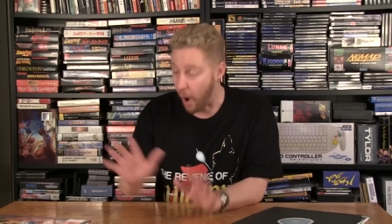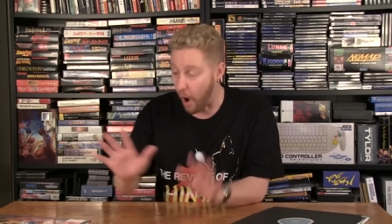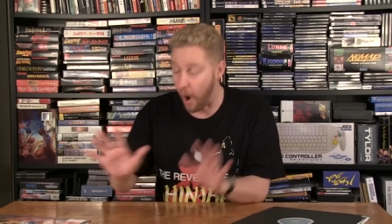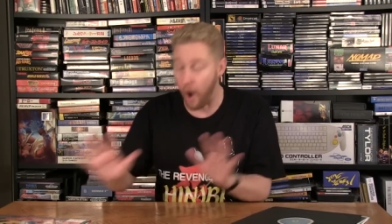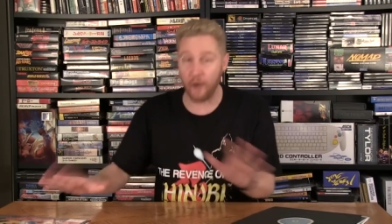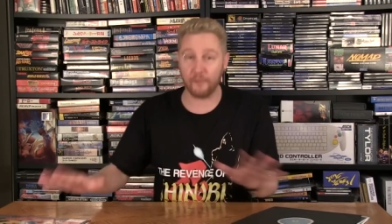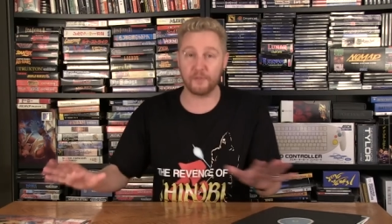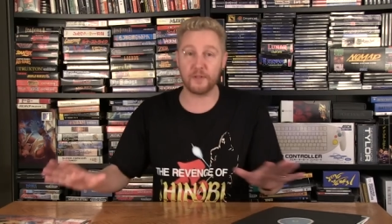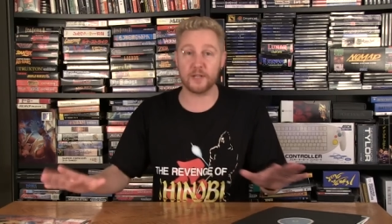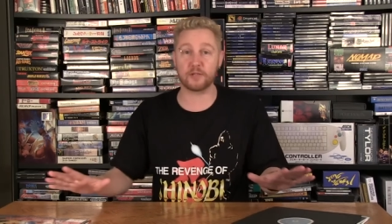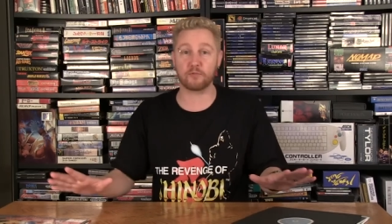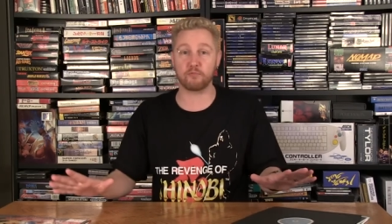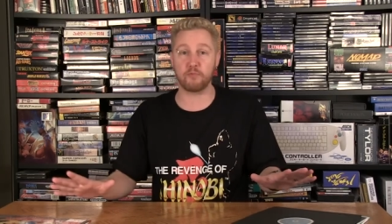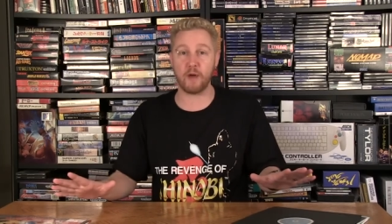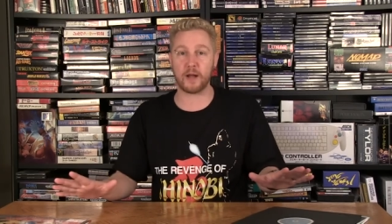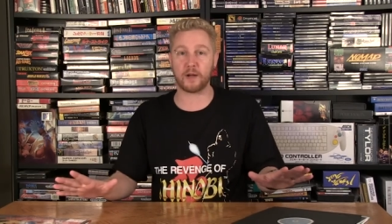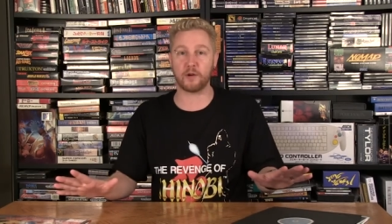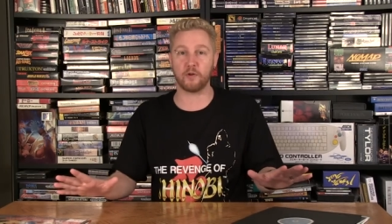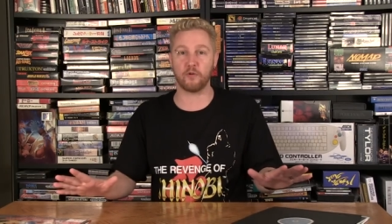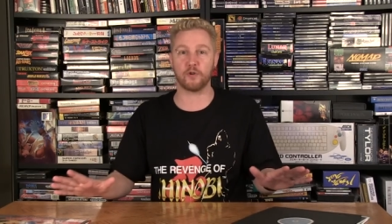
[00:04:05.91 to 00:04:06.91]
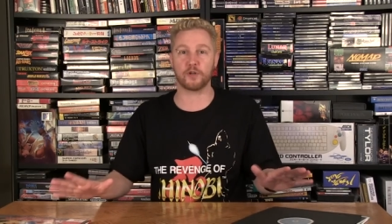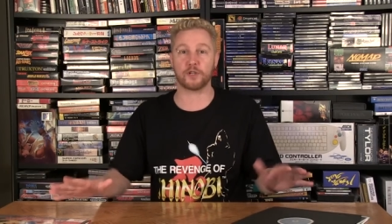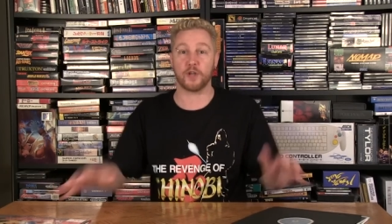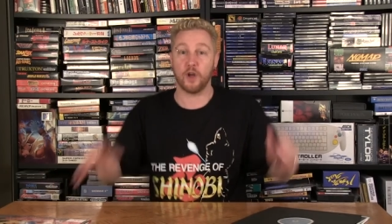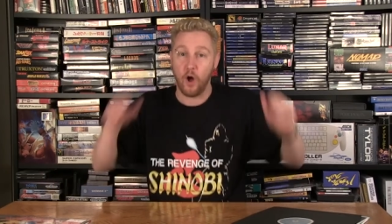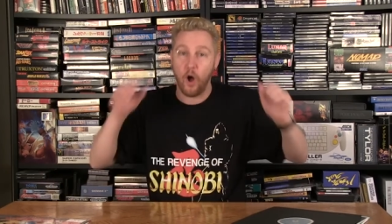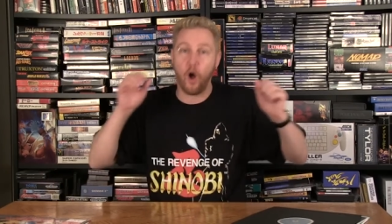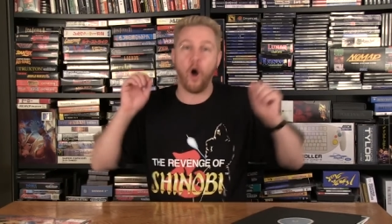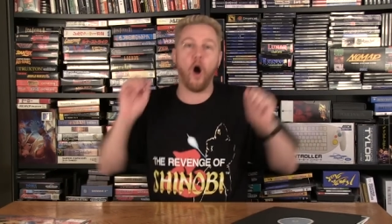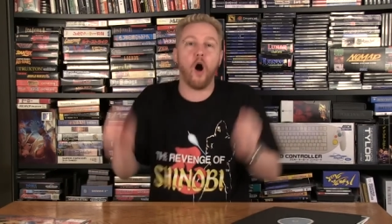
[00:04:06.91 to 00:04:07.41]
of these records
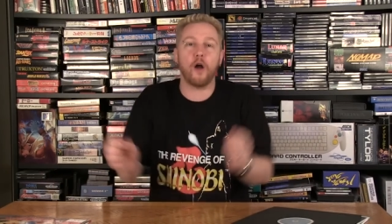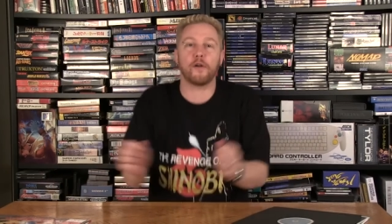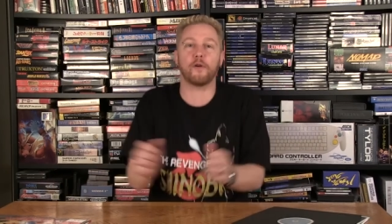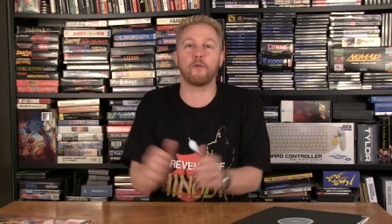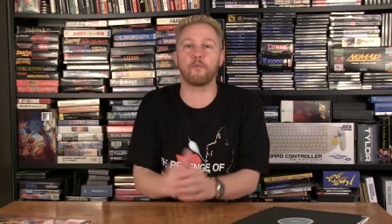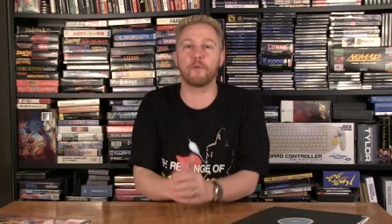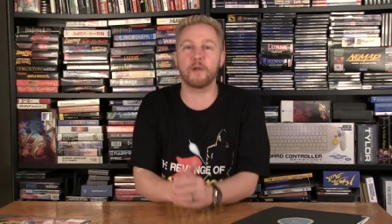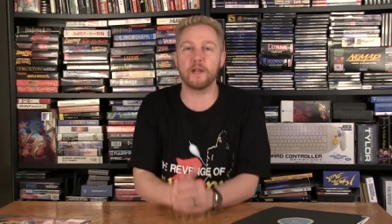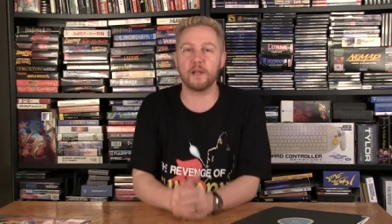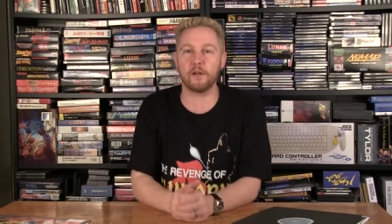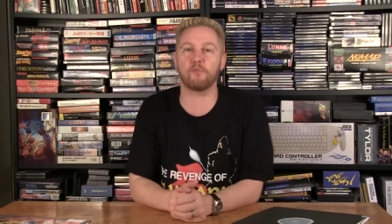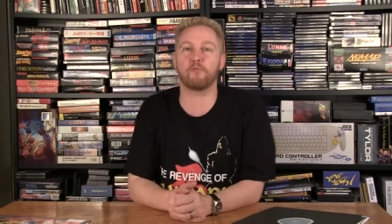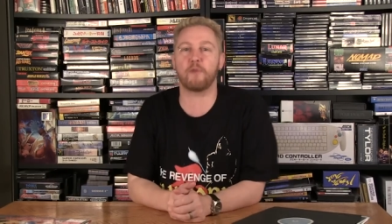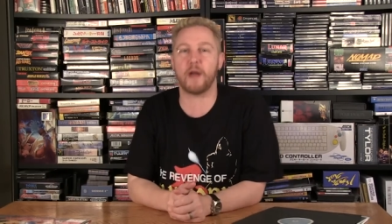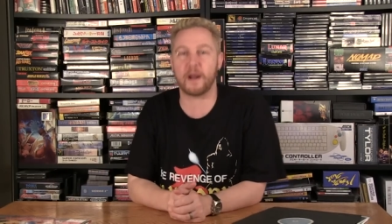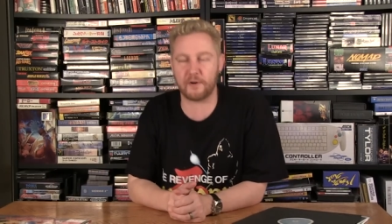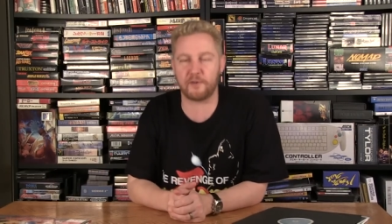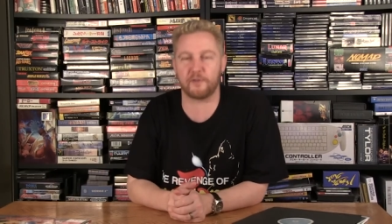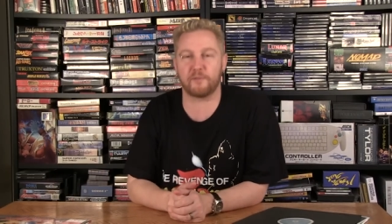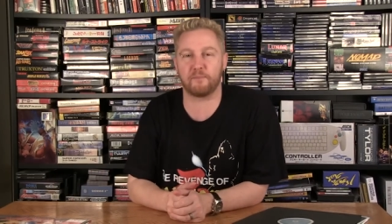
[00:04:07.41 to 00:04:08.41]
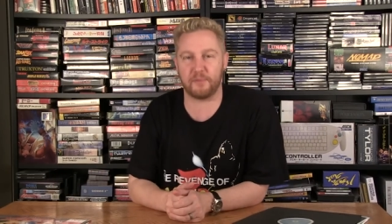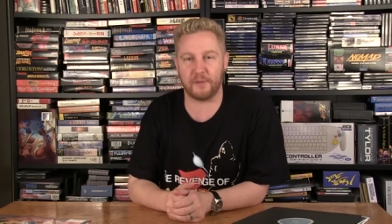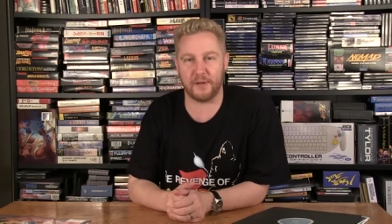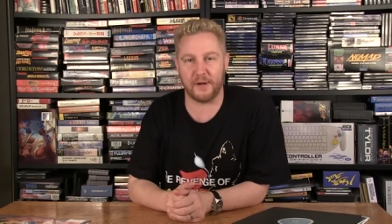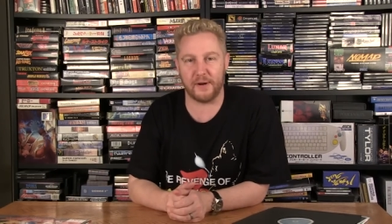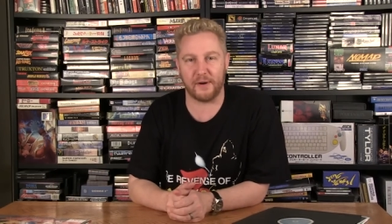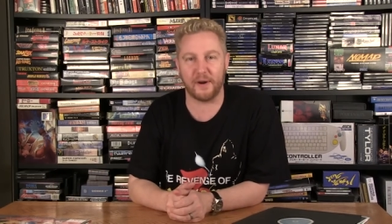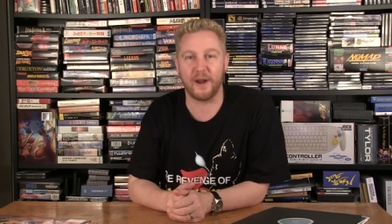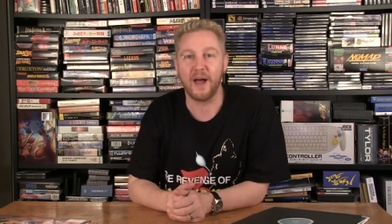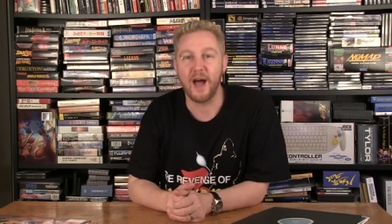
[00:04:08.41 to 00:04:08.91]
on a real record
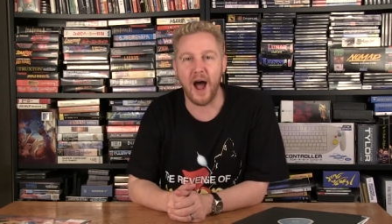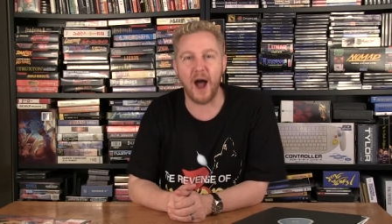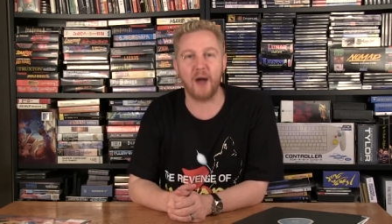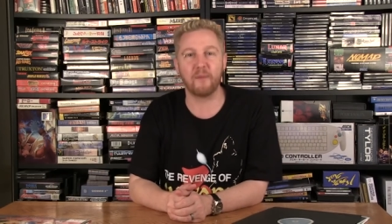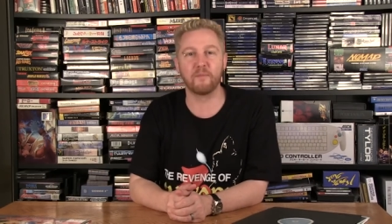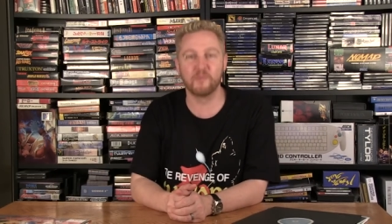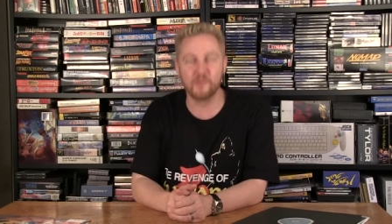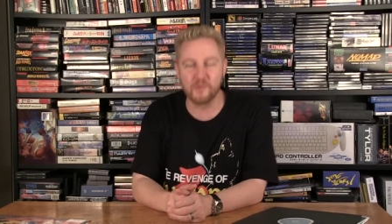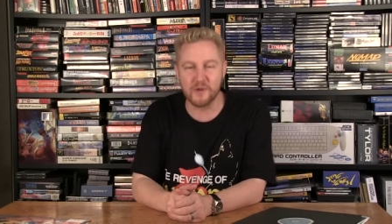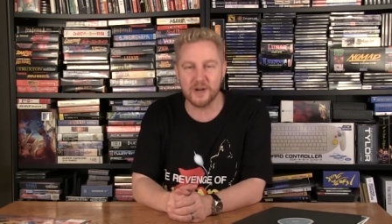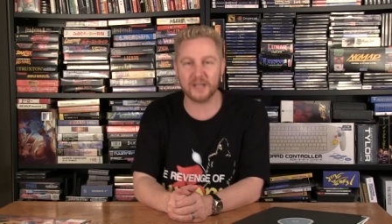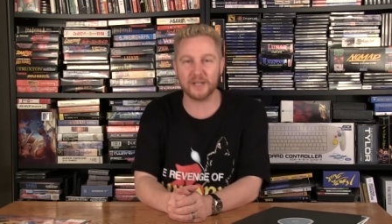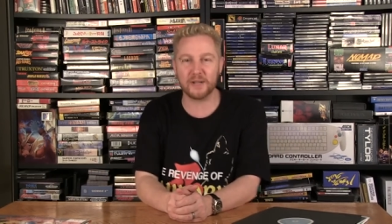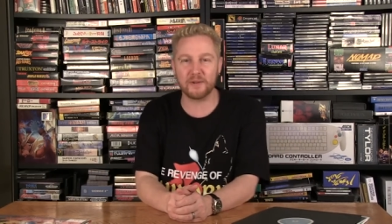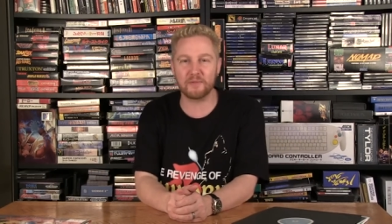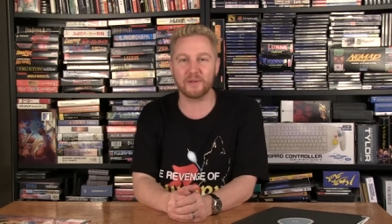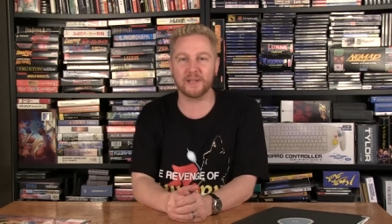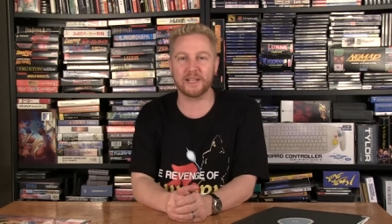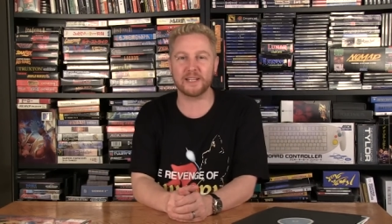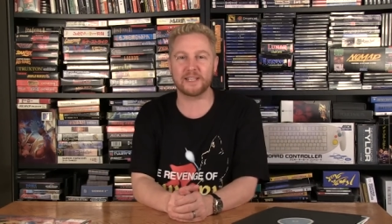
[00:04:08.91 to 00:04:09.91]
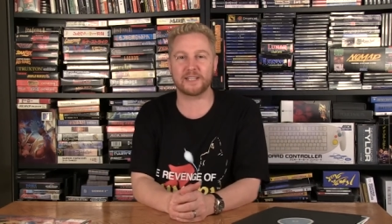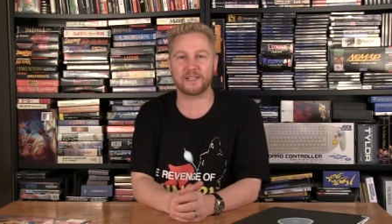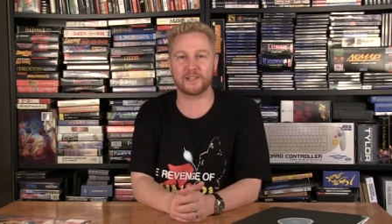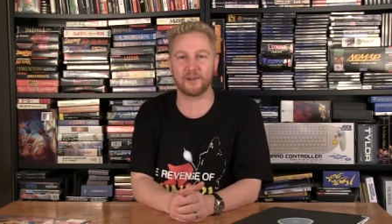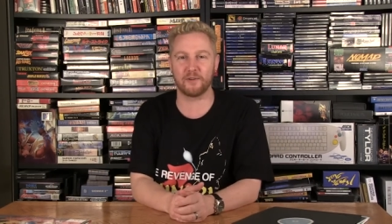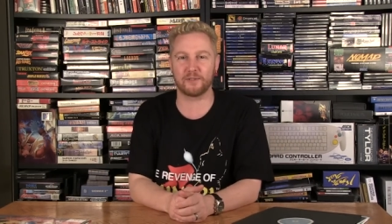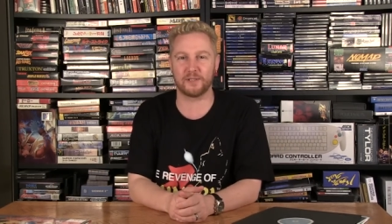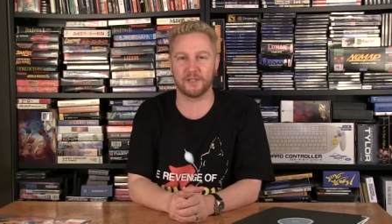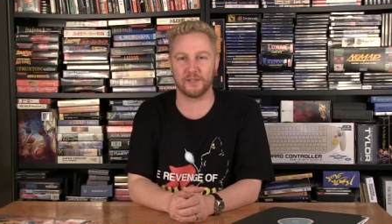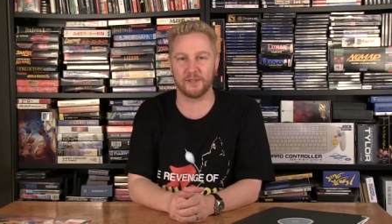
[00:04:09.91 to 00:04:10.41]
player i'm really really
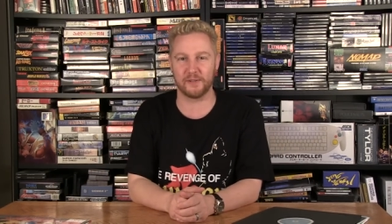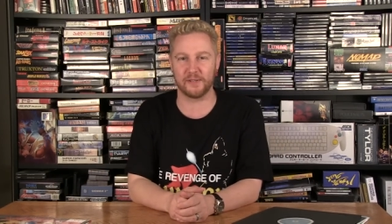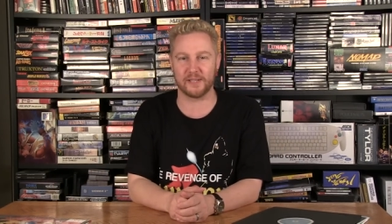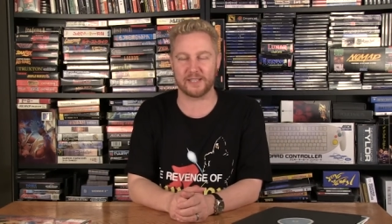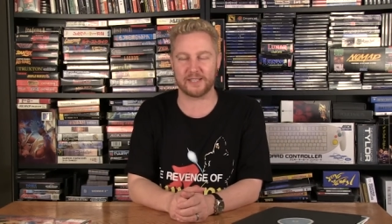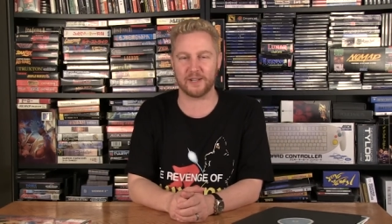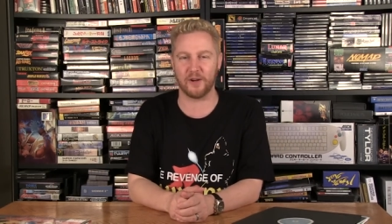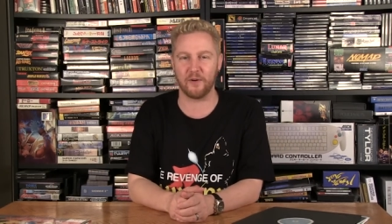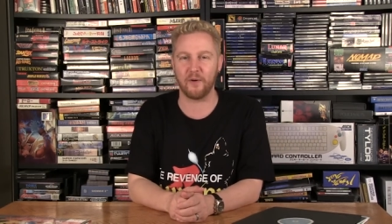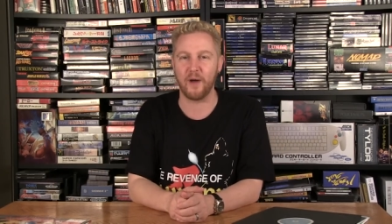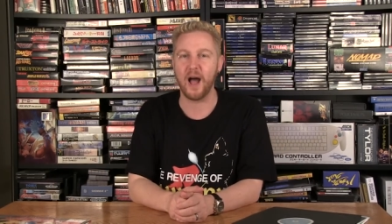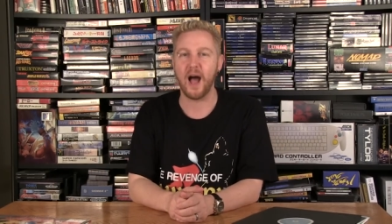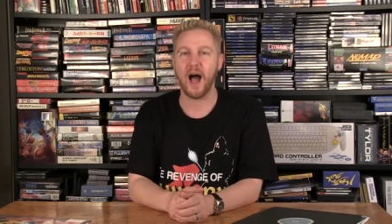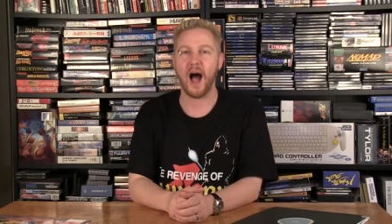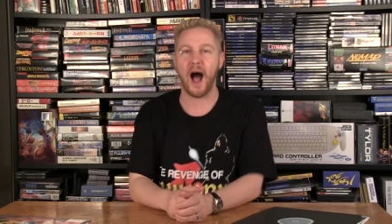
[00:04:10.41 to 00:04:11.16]
stoked to do this so